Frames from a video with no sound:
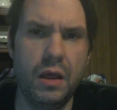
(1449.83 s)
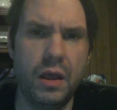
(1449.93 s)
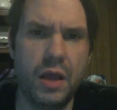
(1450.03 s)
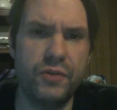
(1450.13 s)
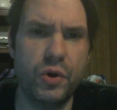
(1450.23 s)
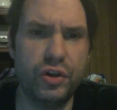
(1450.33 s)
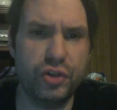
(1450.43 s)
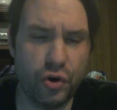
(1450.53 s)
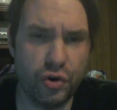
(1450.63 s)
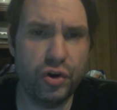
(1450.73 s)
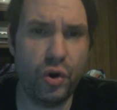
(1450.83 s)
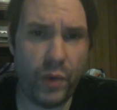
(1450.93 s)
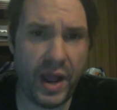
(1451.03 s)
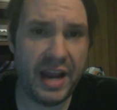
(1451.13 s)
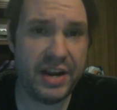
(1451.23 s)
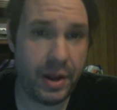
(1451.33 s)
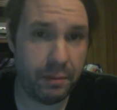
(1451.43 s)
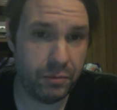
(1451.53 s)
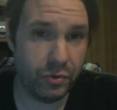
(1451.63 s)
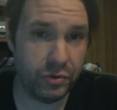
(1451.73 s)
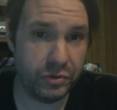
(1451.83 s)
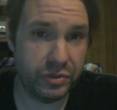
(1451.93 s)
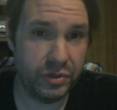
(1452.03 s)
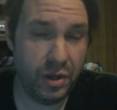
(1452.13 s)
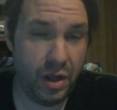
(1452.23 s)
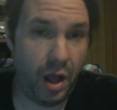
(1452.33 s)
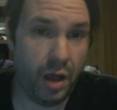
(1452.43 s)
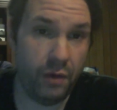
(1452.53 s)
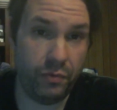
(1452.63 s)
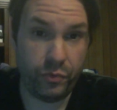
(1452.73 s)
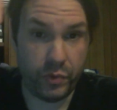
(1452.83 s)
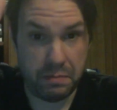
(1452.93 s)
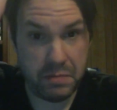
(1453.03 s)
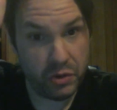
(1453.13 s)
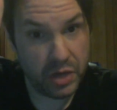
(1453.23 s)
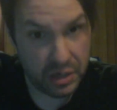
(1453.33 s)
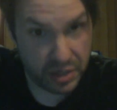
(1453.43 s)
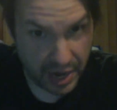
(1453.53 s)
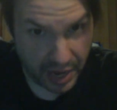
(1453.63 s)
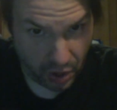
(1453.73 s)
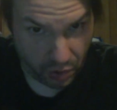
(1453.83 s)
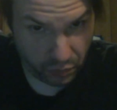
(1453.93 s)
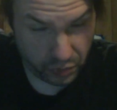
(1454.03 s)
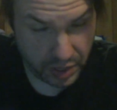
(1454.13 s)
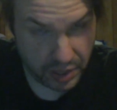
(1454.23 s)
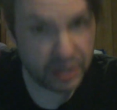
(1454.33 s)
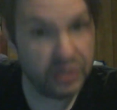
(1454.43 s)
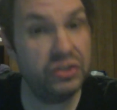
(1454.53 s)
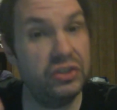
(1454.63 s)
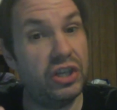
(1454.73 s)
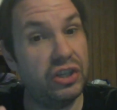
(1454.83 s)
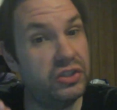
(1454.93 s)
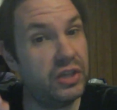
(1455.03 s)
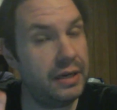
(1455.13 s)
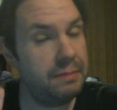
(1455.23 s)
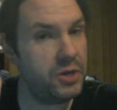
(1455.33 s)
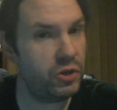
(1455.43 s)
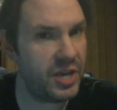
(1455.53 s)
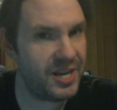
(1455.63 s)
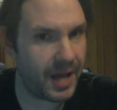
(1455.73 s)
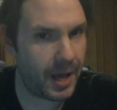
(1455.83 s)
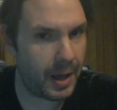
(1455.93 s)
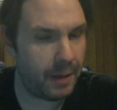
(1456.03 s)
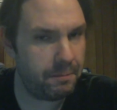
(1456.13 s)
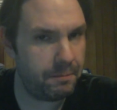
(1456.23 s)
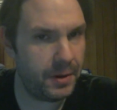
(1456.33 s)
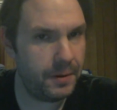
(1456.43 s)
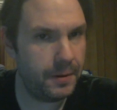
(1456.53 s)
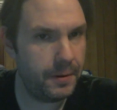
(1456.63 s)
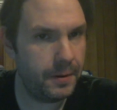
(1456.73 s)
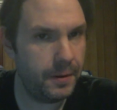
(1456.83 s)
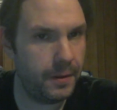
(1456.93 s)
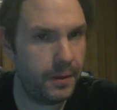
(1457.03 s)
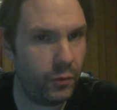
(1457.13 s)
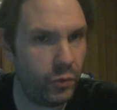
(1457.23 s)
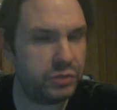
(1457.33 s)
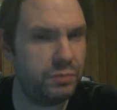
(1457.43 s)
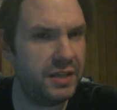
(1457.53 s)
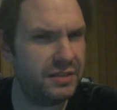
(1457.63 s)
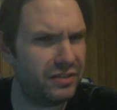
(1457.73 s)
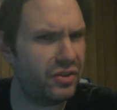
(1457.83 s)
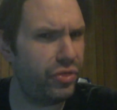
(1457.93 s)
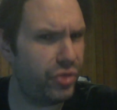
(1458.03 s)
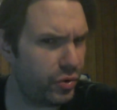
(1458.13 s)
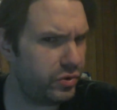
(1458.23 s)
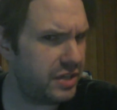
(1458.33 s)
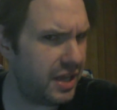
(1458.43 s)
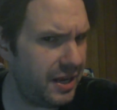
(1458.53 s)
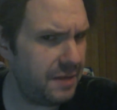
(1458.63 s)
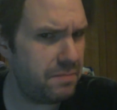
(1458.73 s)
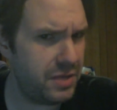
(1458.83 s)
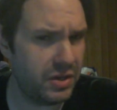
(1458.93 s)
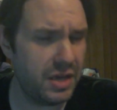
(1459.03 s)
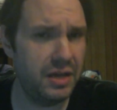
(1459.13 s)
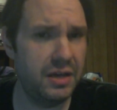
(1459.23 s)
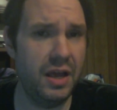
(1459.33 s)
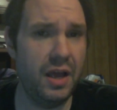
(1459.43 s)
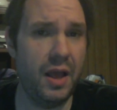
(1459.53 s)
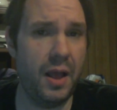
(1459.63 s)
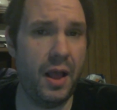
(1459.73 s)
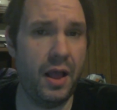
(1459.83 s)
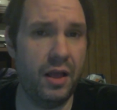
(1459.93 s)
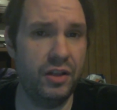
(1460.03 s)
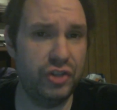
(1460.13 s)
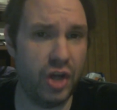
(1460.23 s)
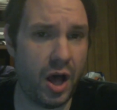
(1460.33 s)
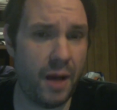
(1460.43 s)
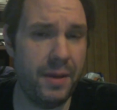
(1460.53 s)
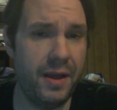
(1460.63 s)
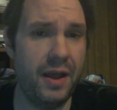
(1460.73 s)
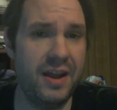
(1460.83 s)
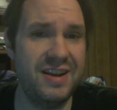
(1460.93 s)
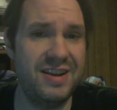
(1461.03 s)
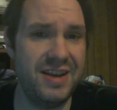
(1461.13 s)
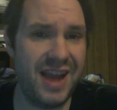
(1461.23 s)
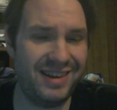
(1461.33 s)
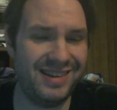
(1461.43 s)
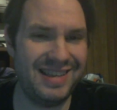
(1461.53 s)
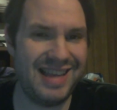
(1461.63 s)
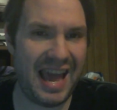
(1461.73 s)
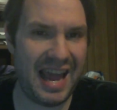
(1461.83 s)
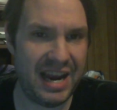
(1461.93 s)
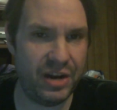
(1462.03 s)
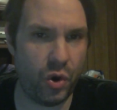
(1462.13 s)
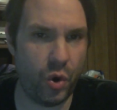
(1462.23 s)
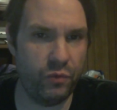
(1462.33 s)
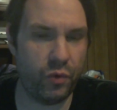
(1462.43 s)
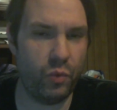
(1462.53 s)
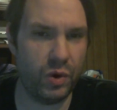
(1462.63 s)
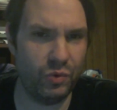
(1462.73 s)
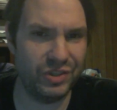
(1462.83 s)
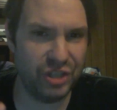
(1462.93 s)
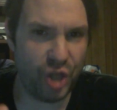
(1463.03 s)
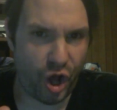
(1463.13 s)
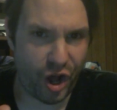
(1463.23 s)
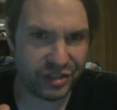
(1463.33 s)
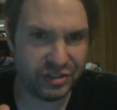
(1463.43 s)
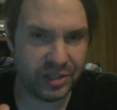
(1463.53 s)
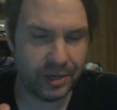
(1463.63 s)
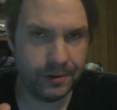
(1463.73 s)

If you're going to turn away numbers of 3 million down, 16 million up, which means that's a 13 million job net gain over what was lost,